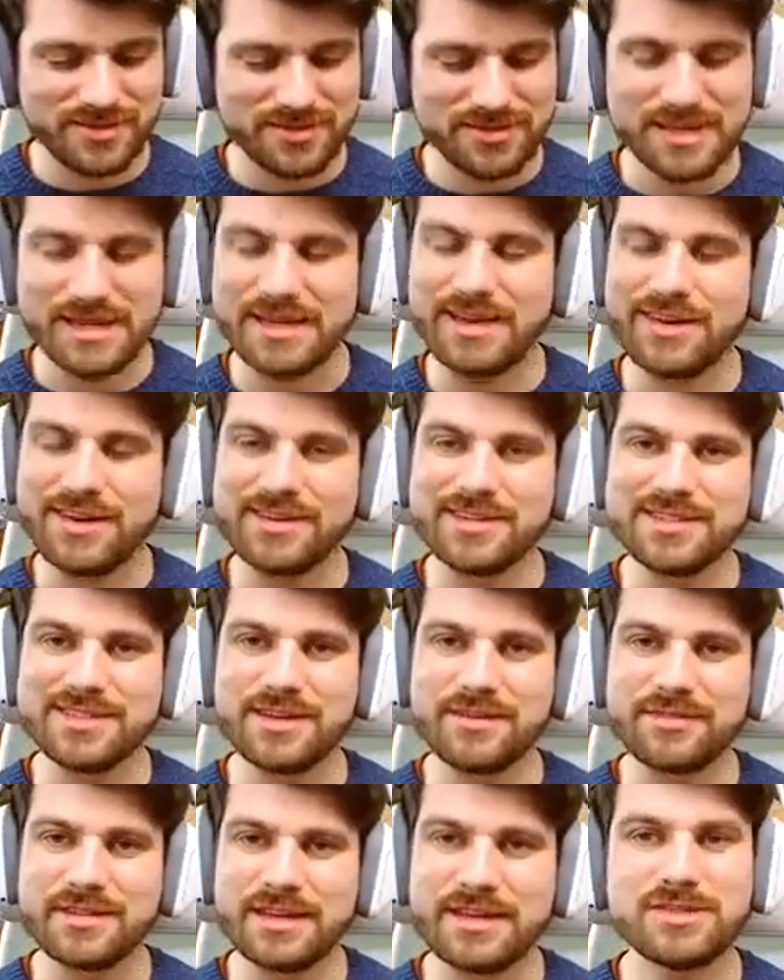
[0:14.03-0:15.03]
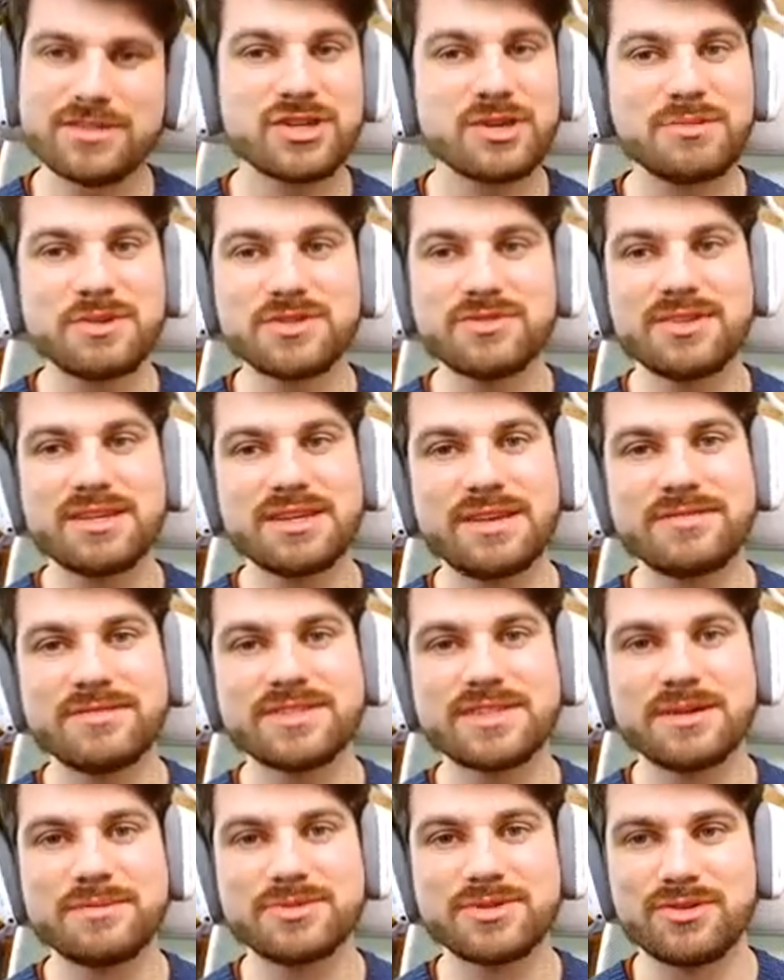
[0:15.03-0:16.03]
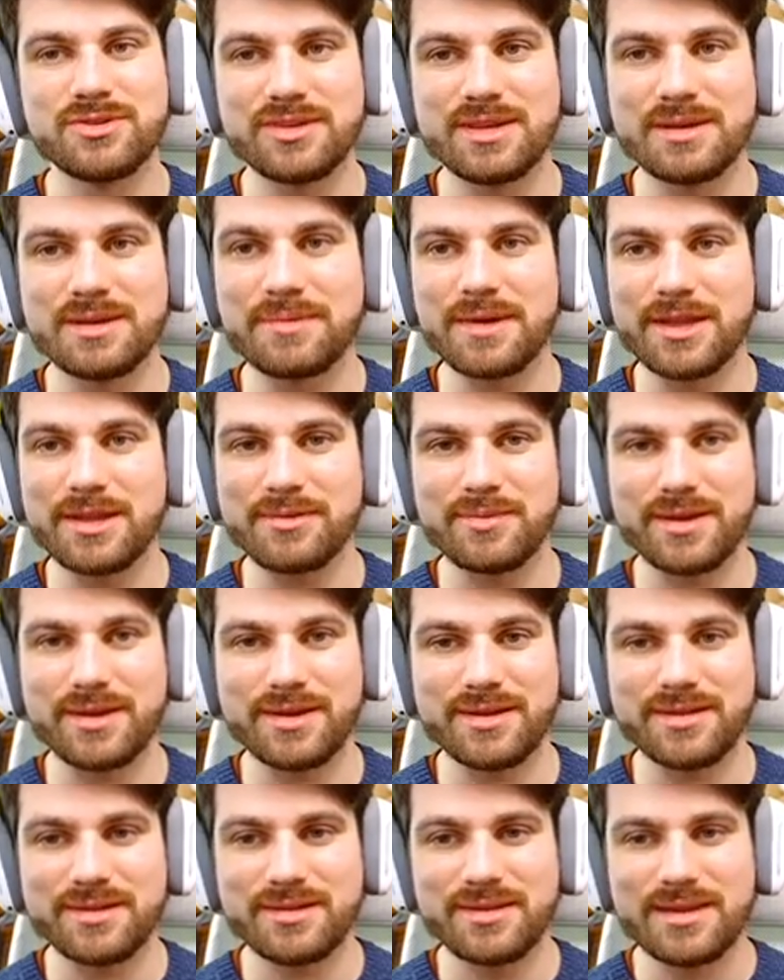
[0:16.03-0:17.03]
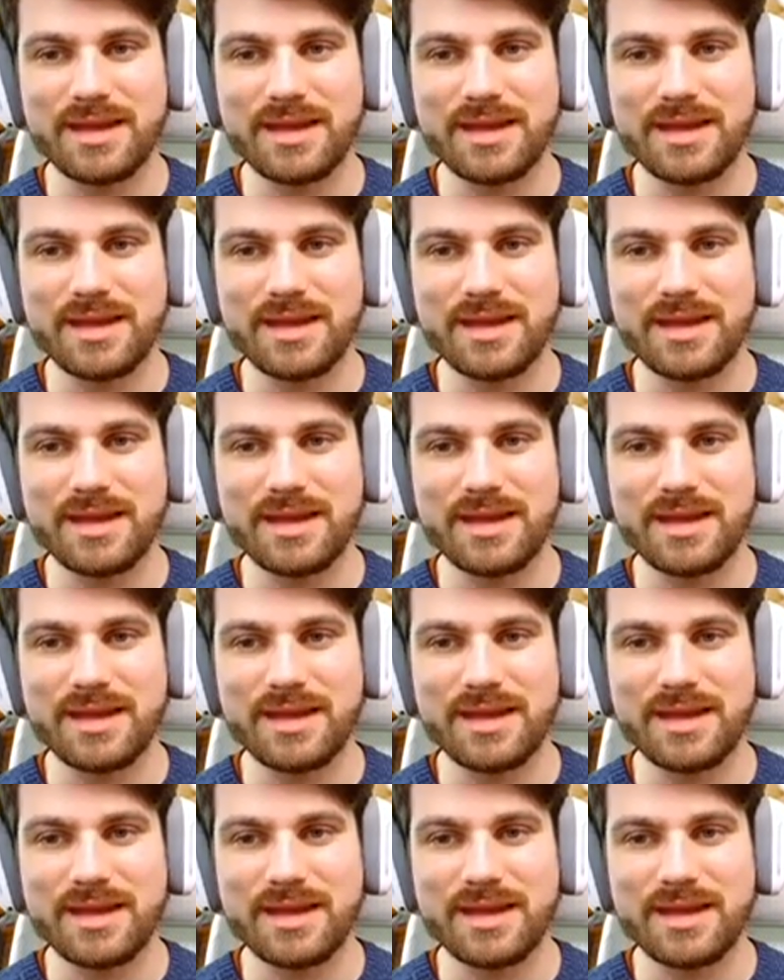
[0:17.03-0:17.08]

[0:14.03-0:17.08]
Take care of yourself. Thank you so much for the gift subs earlier, by the way.